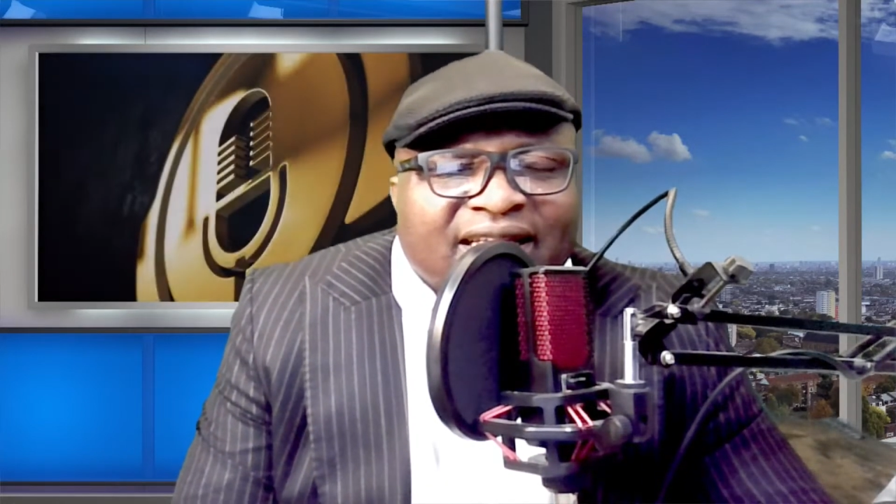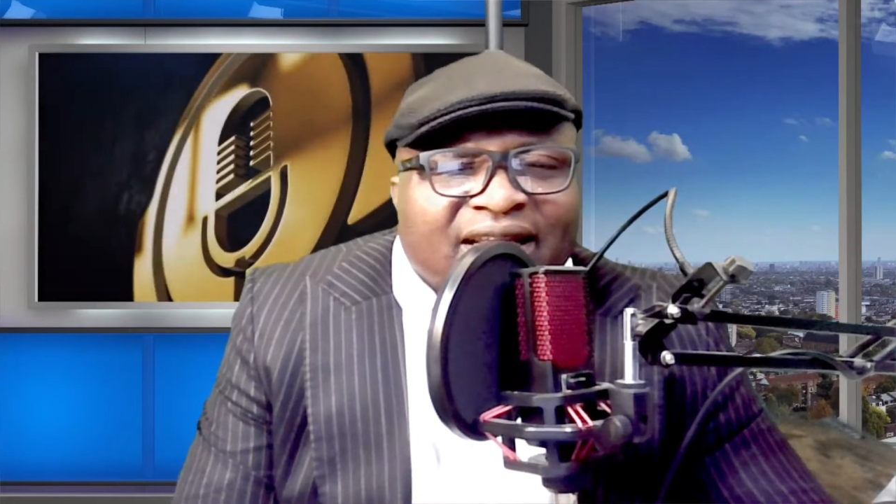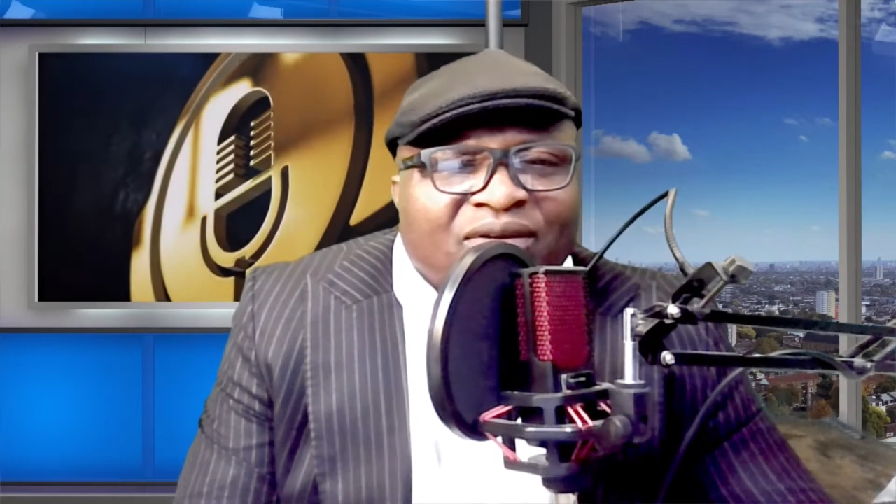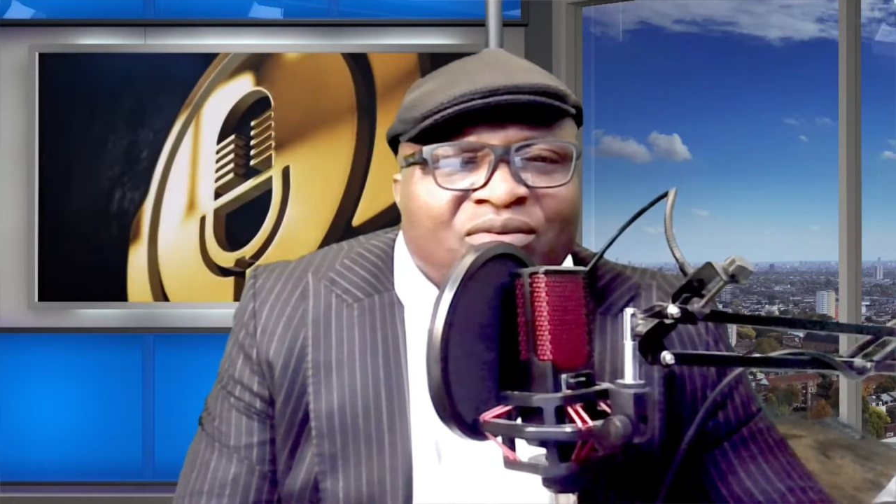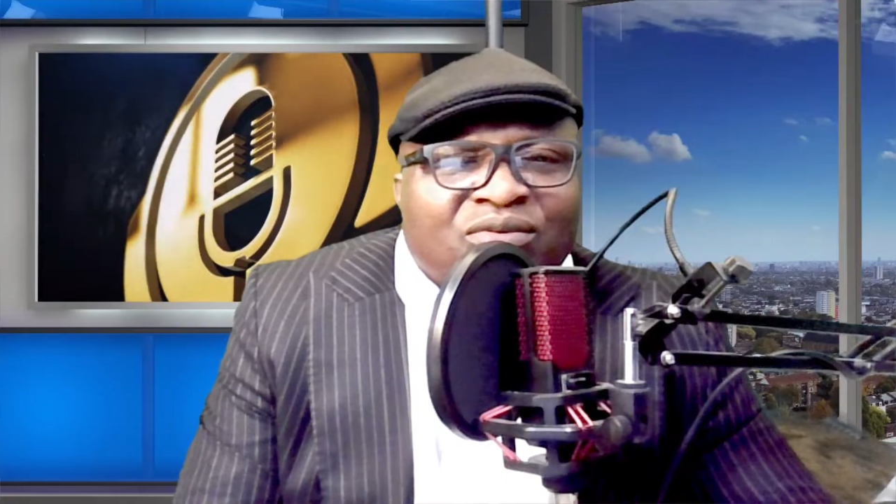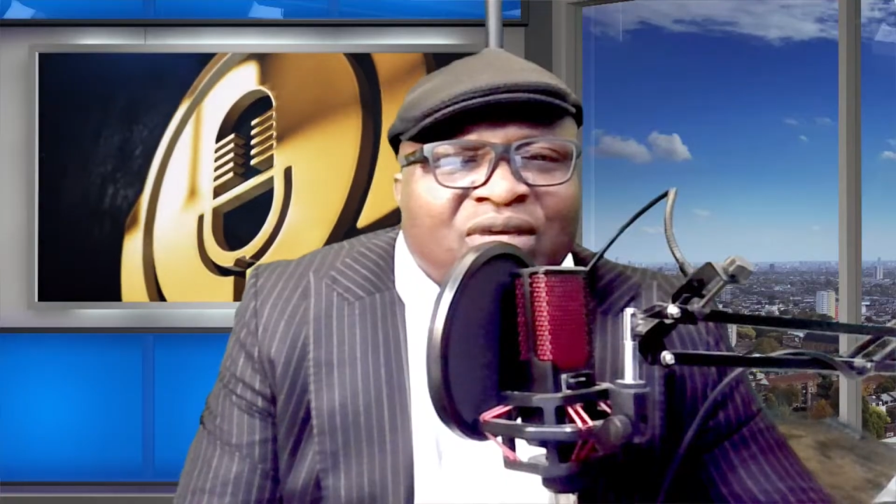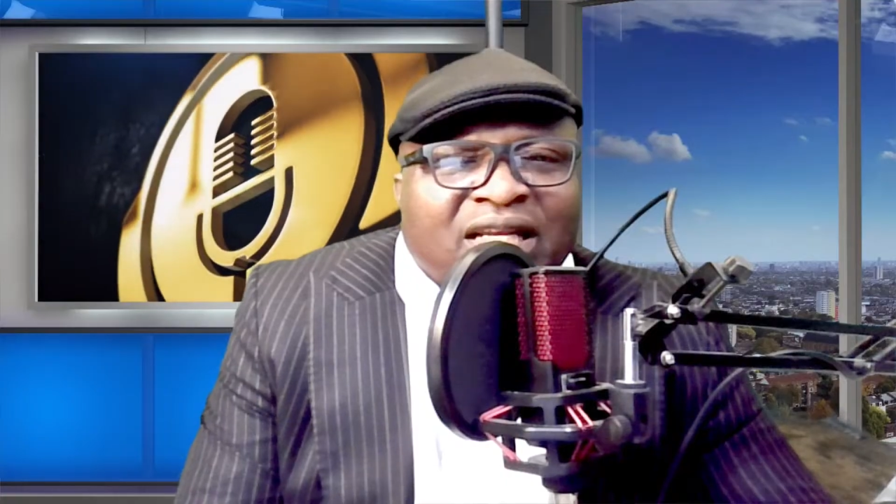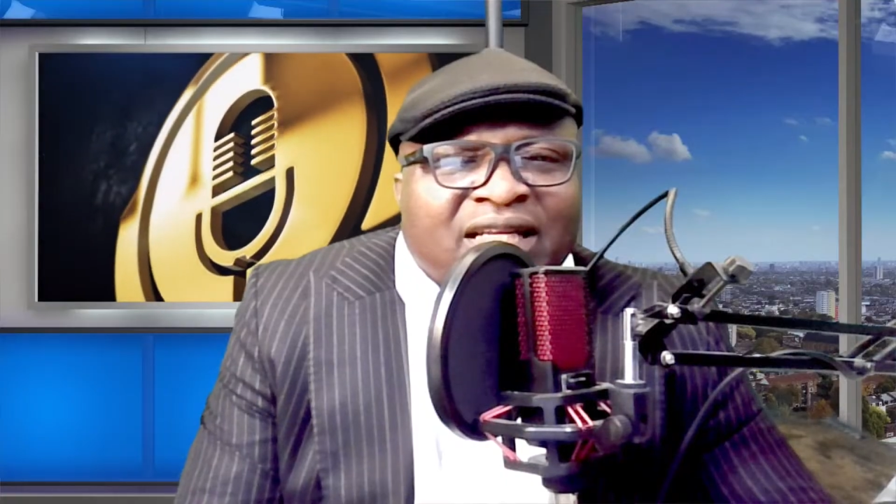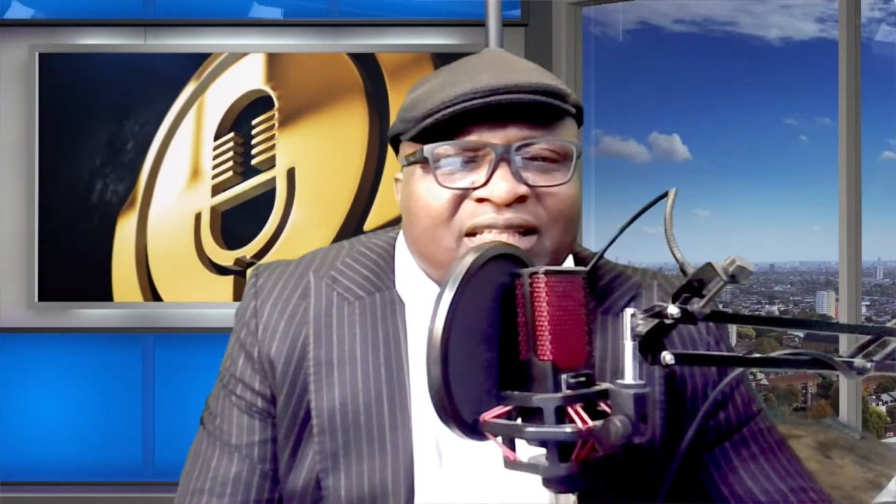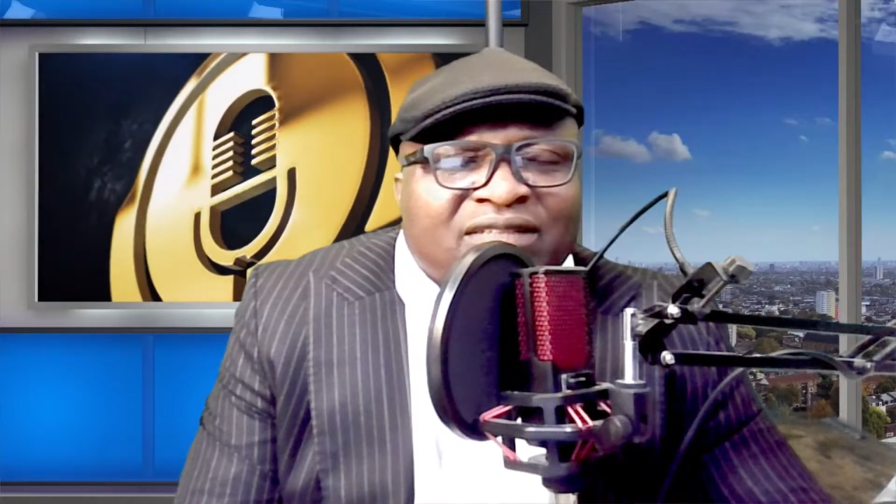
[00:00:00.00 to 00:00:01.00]
They don't do
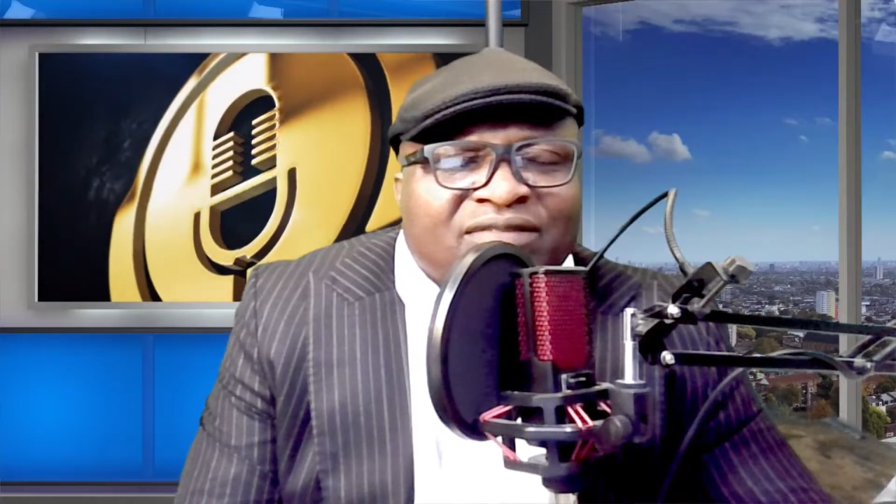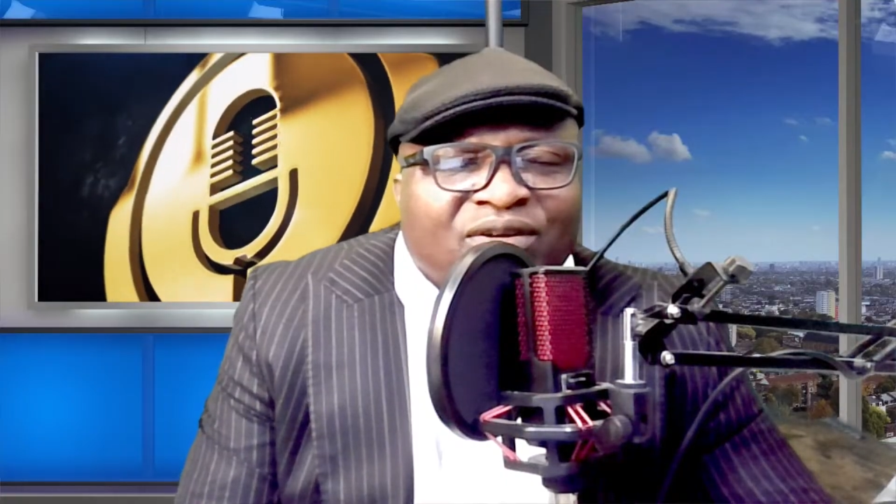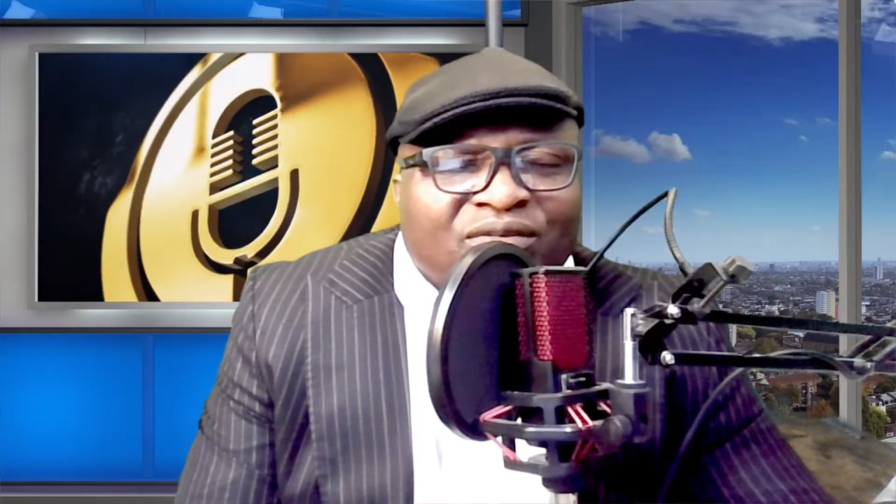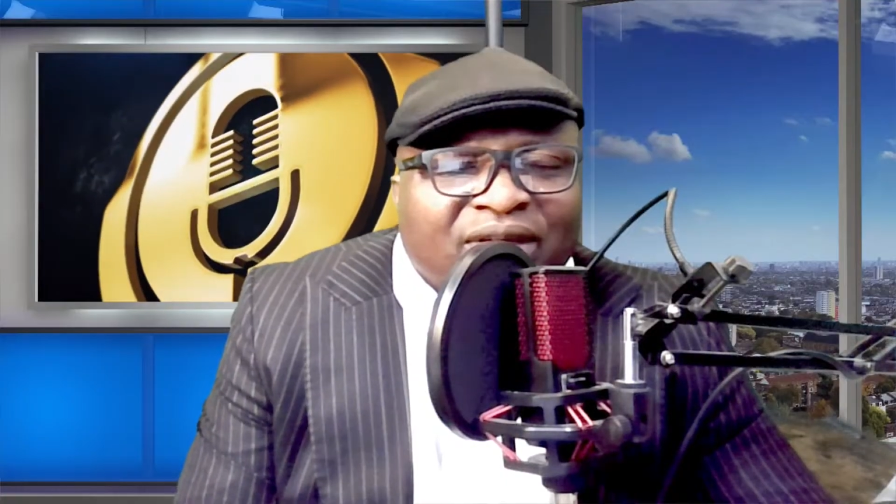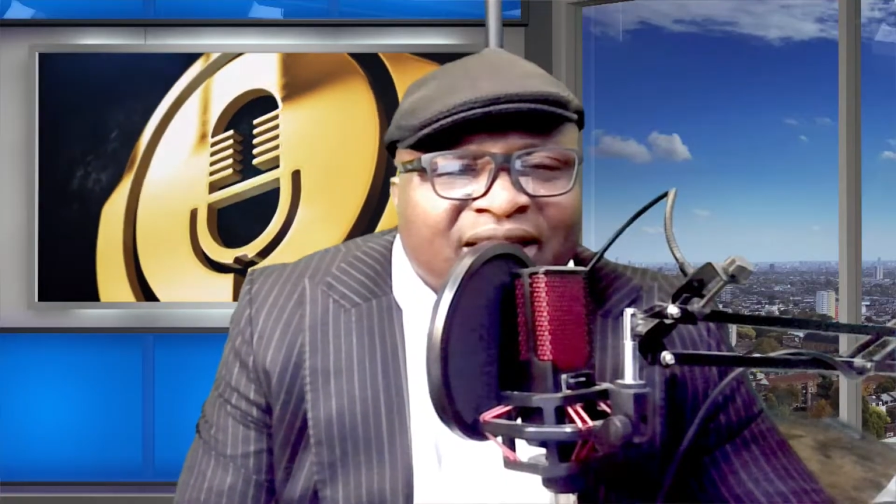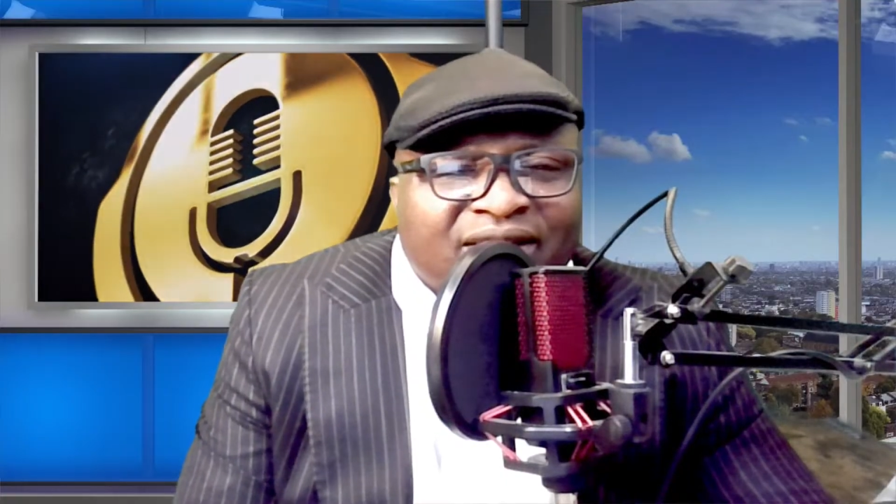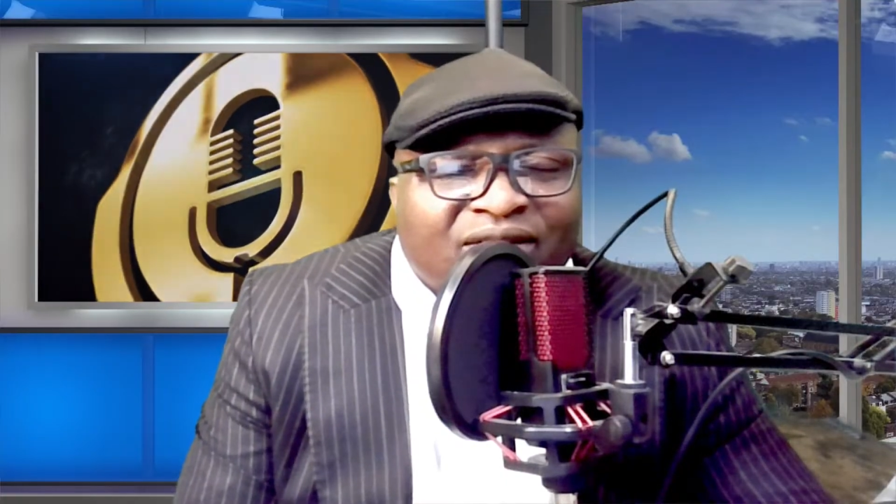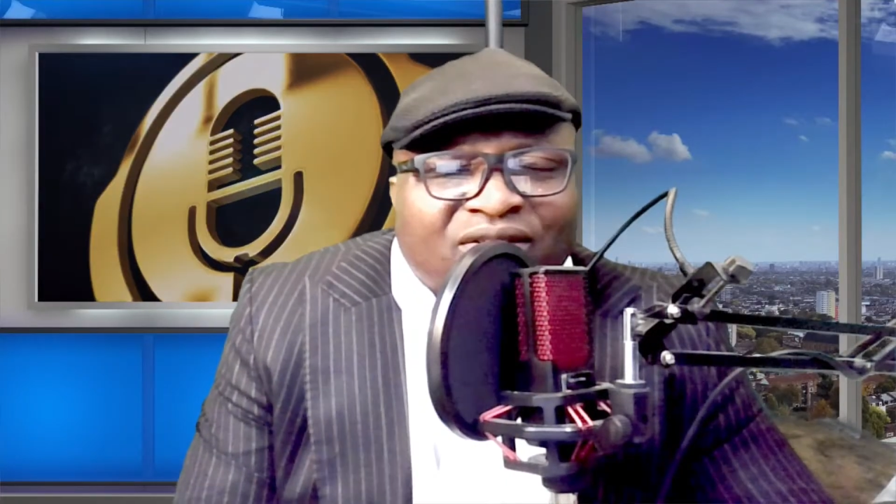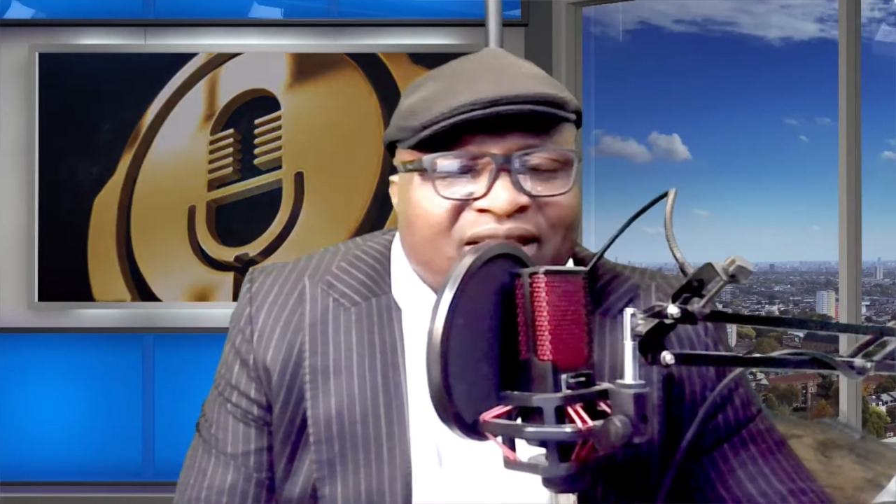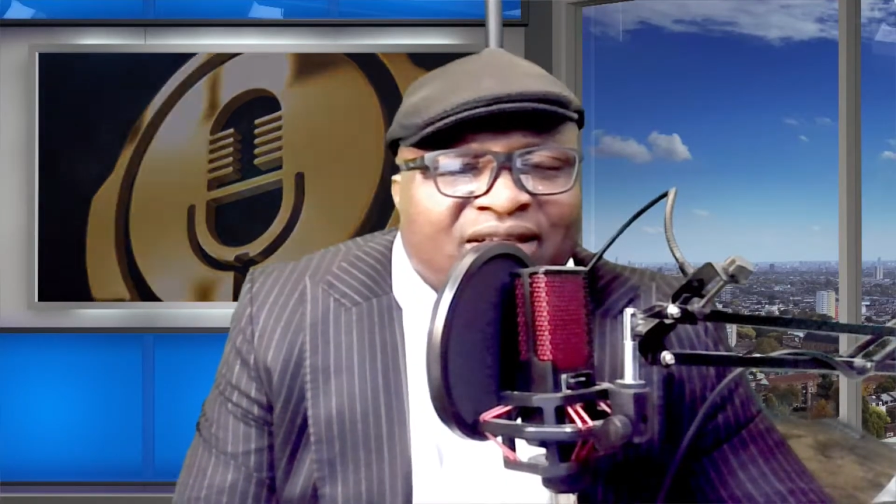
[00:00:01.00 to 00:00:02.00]
any development,
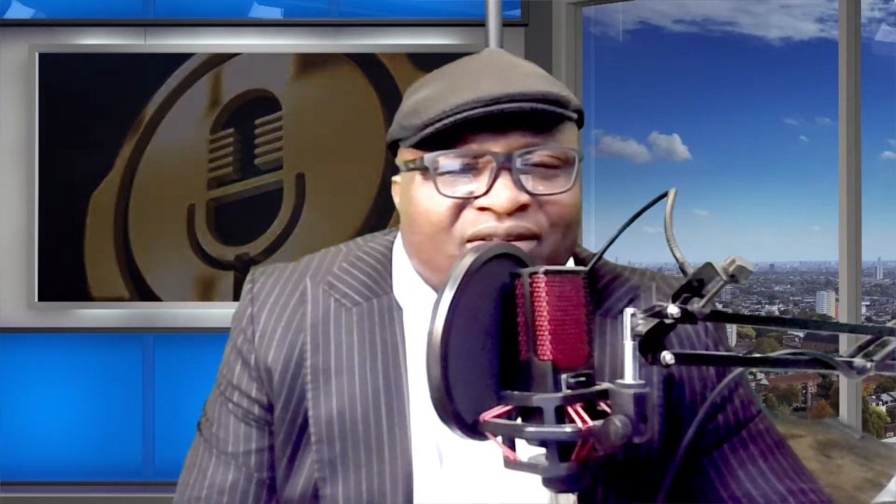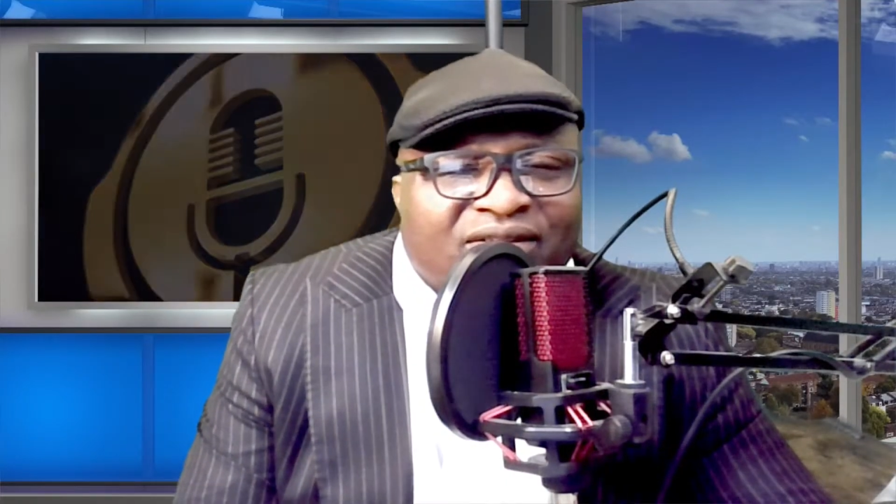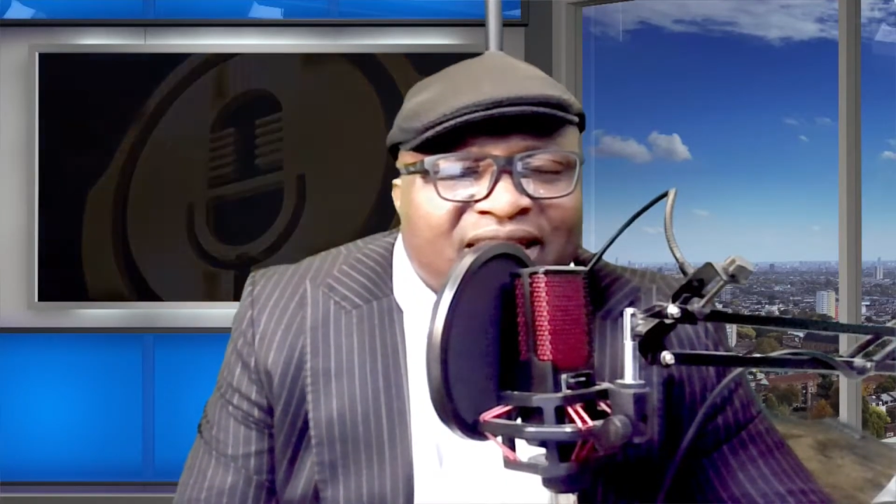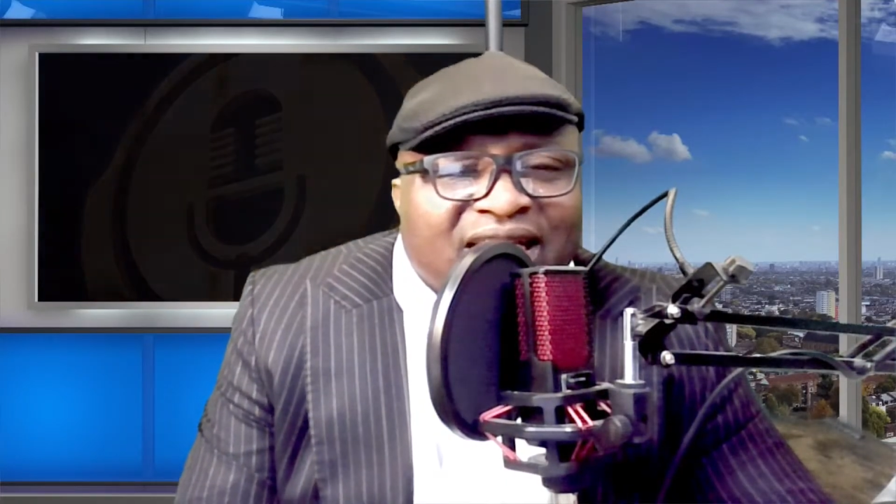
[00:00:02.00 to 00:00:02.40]
nothing.